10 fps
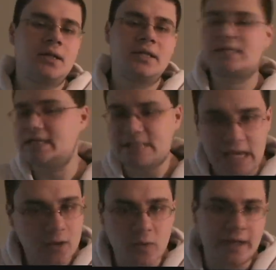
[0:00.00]
that's going to
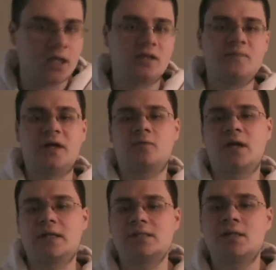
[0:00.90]
take away all of my
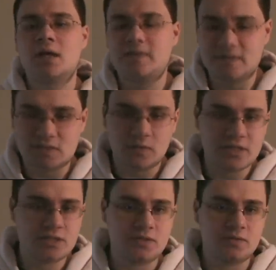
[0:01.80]
rights, that's
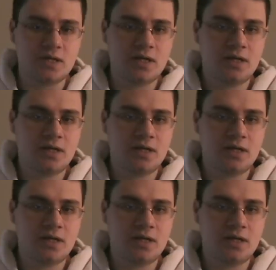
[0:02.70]
going to